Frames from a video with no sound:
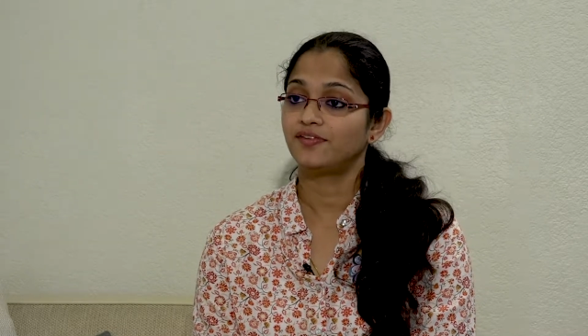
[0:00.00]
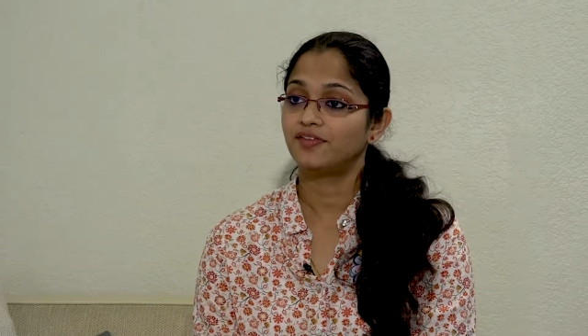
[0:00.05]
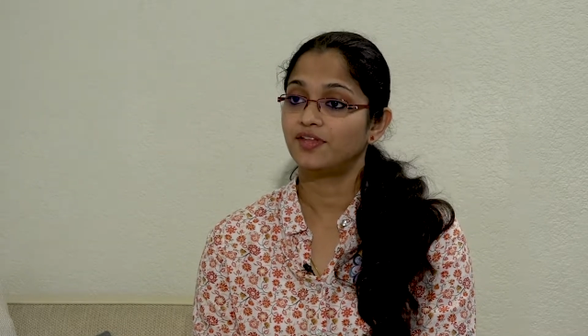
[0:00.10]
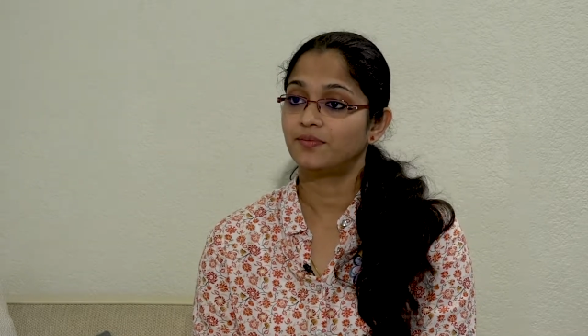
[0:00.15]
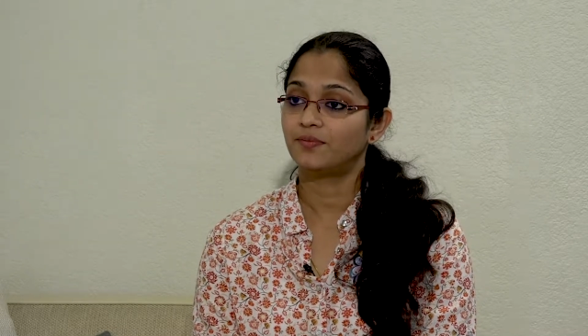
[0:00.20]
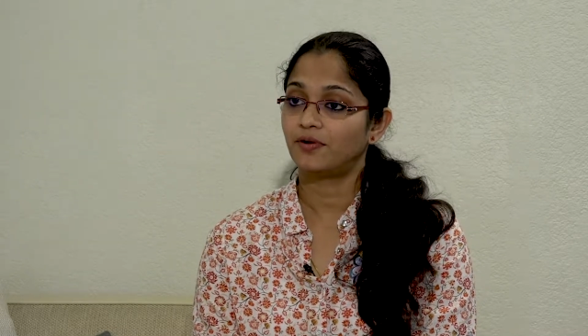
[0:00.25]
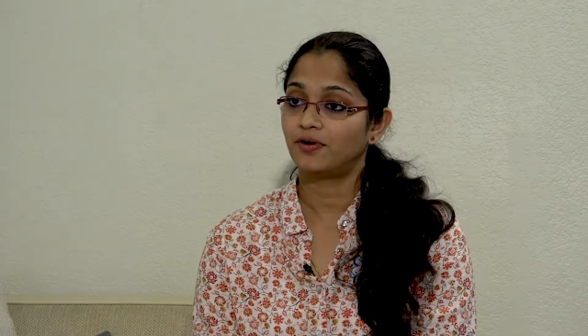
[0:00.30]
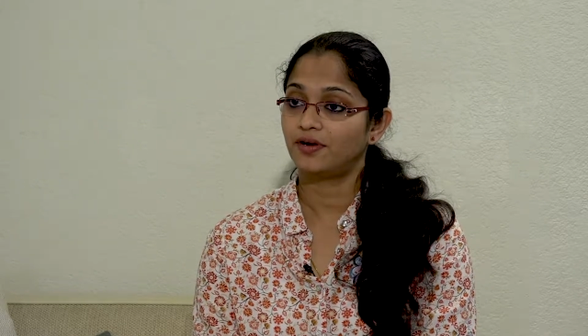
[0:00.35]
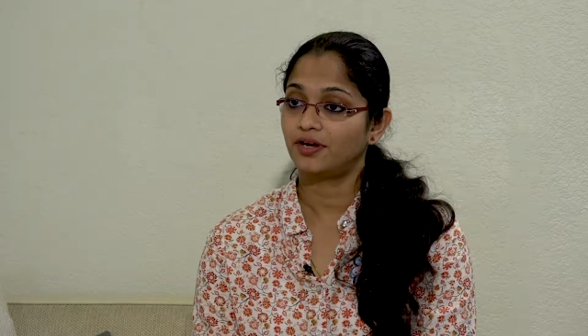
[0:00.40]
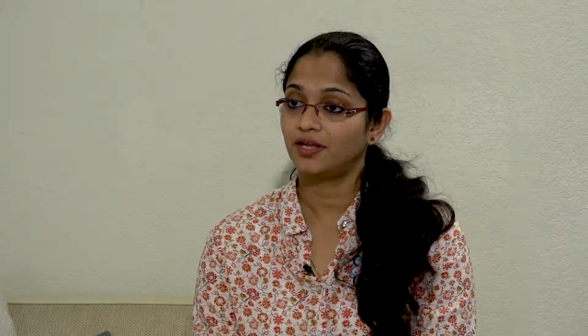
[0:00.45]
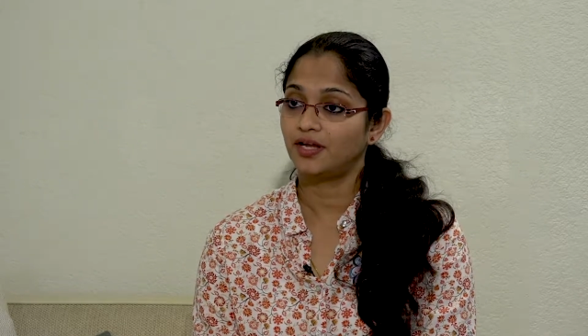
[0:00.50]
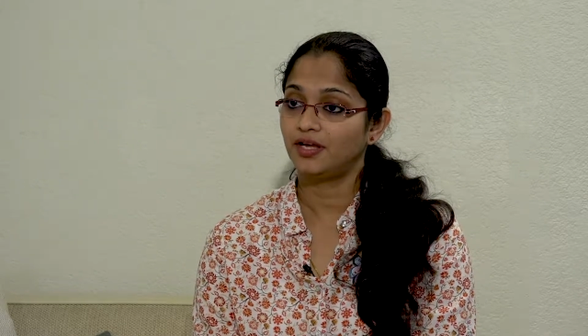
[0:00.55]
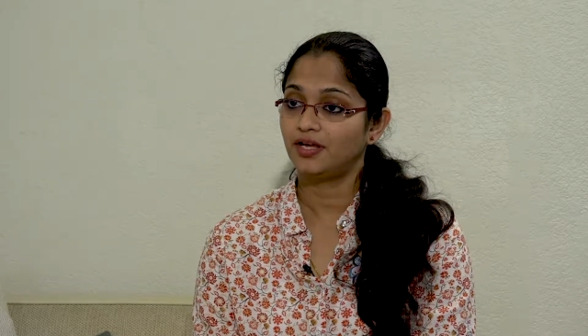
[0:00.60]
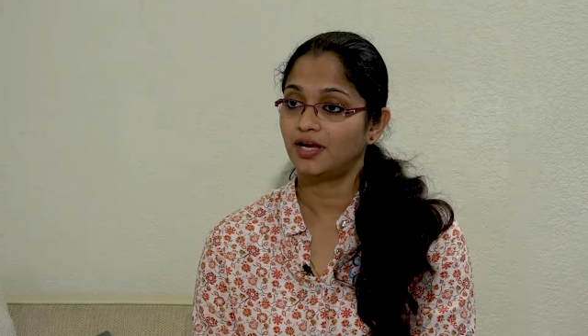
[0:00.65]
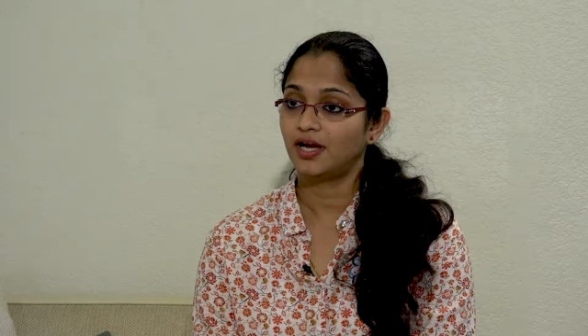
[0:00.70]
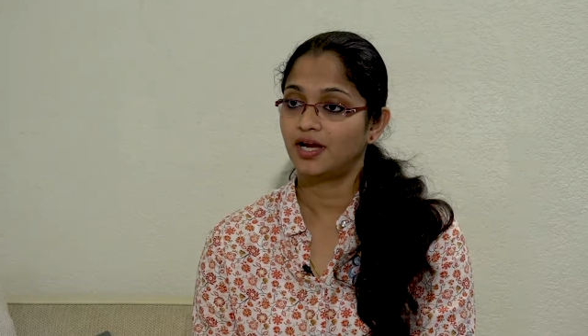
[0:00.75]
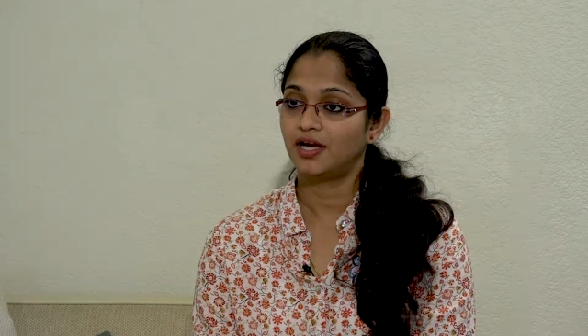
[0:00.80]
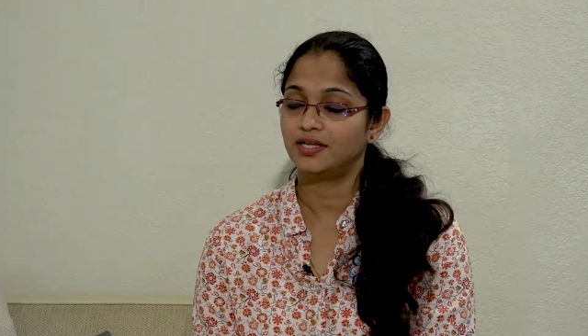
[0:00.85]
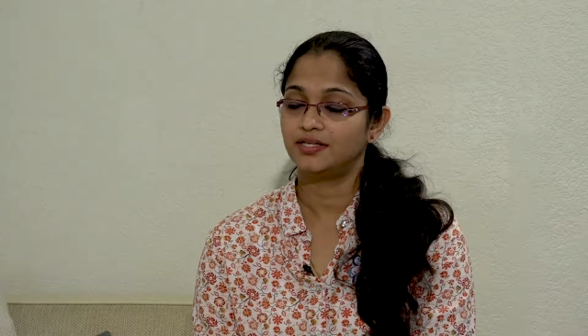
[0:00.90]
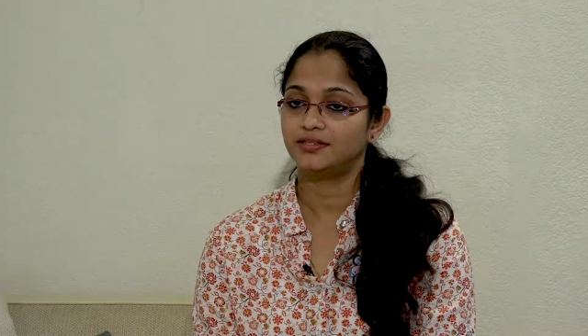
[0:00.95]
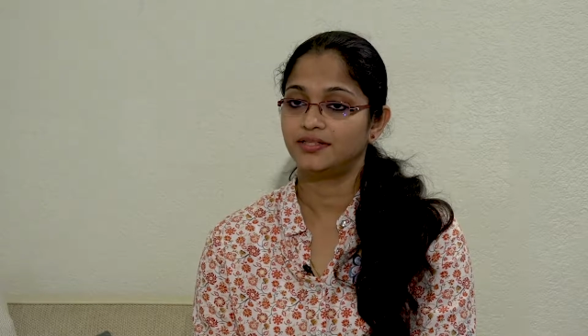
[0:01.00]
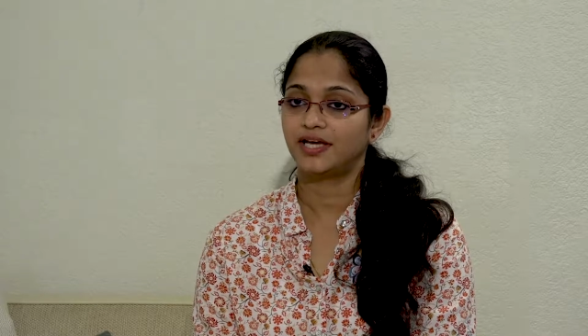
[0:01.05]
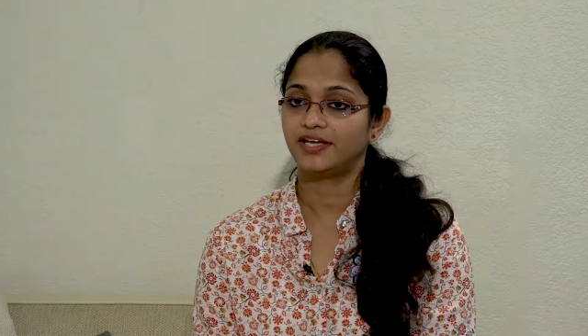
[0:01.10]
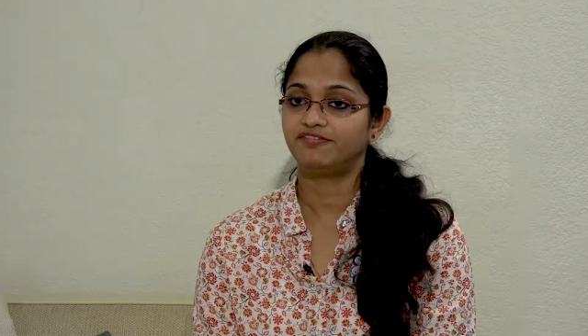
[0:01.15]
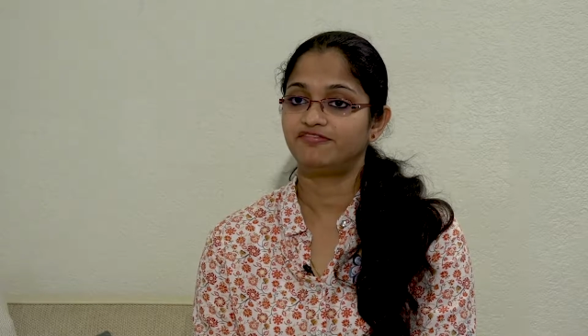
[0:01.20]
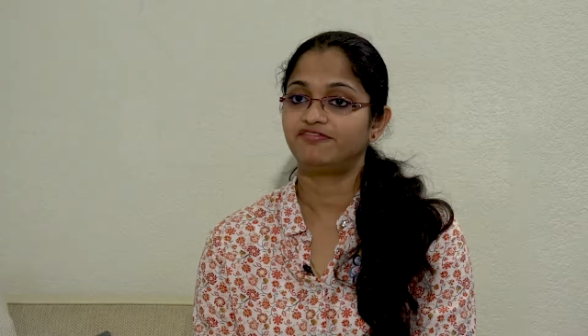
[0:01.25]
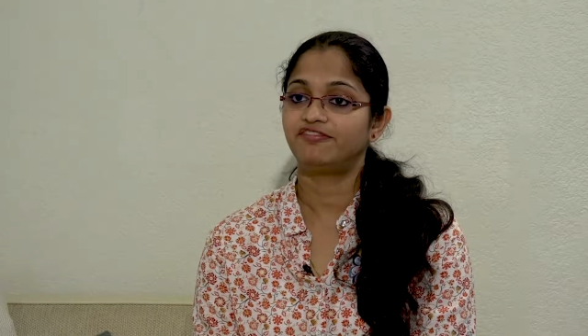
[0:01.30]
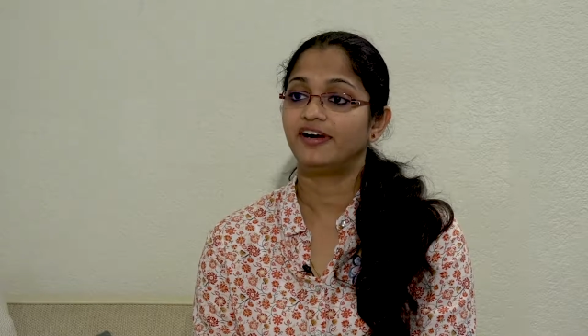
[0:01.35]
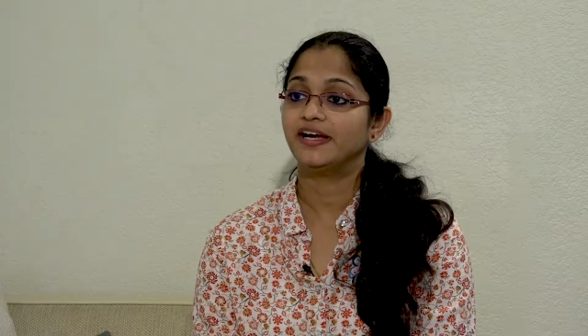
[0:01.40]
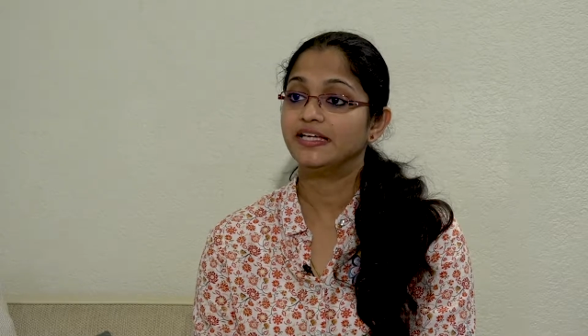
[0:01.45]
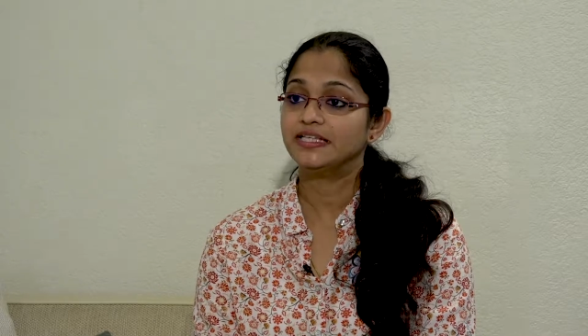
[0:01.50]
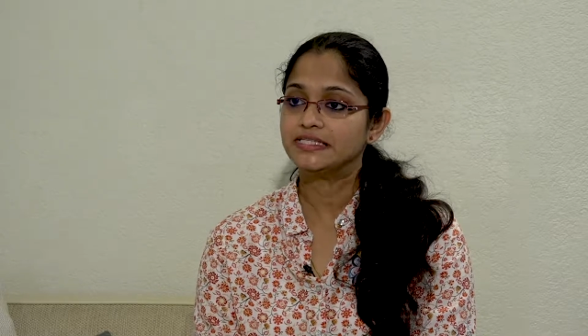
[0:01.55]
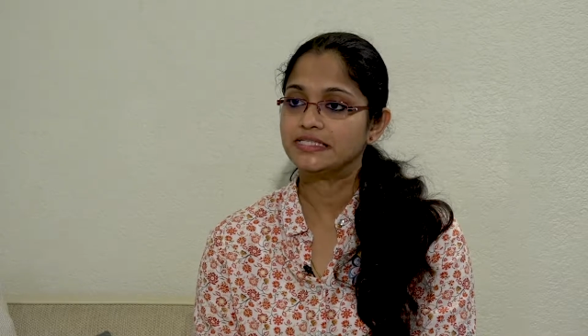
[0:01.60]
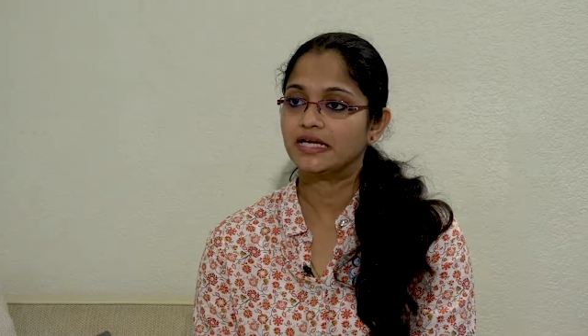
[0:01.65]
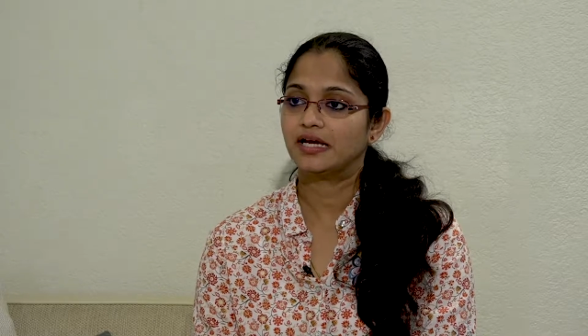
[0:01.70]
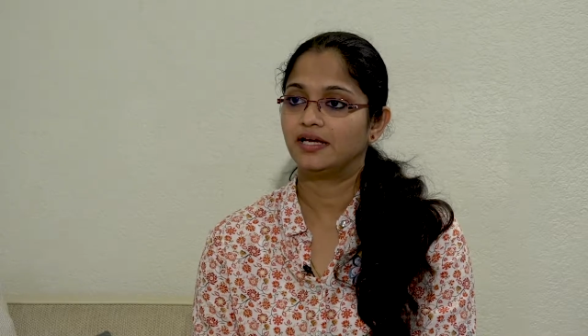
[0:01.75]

in the body and that fight